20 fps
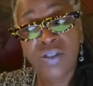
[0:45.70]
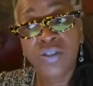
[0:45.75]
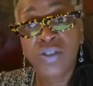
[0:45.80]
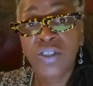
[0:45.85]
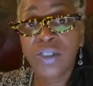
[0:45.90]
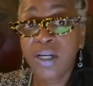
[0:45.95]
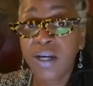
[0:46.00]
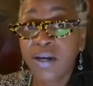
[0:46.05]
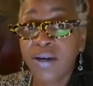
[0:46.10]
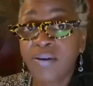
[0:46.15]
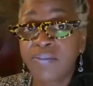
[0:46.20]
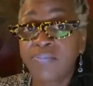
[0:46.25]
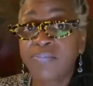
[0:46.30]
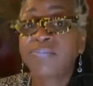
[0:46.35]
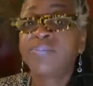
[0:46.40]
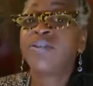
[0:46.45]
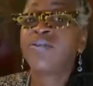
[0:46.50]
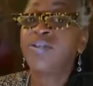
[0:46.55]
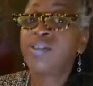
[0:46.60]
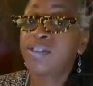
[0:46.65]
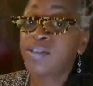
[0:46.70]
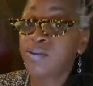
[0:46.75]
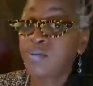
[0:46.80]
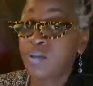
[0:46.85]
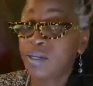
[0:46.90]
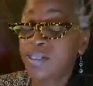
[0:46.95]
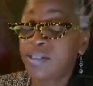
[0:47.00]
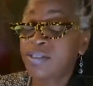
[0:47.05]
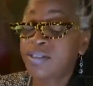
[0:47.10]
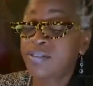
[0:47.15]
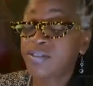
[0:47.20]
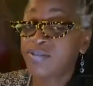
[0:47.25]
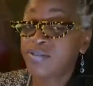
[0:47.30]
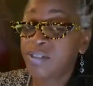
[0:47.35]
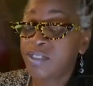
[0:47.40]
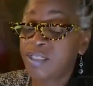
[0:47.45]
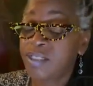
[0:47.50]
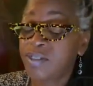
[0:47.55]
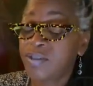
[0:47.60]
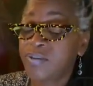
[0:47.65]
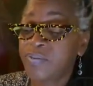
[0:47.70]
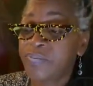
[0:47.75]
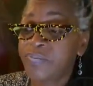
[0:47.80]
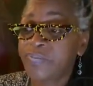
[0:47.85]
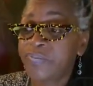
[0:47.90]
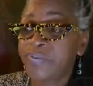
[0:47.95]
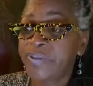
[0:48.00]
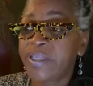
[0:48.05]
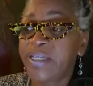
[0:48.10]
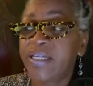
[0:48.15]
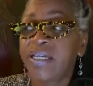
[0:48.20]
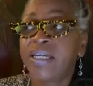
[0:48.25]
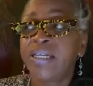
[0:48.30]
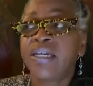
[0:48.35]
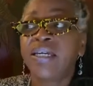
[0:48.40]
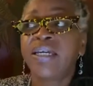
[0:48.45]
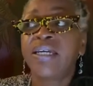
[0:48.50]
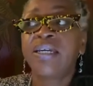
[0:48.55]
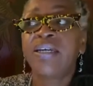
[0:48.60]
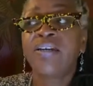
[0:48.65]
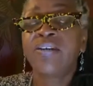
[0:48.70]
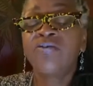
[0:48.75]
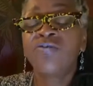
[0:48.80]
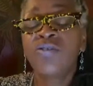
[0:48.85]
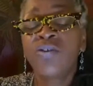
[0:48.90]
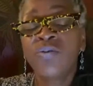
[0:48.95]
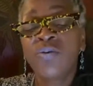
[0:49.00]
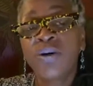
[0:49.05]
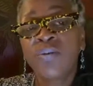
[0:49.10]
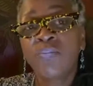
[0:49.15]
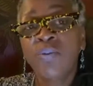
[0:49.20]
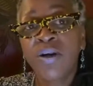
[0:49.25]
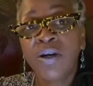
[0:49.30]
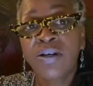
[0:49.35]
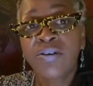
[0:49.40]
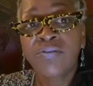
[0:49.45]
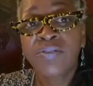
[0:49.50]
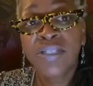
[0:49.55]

job, you need to watch this video. If you are part of the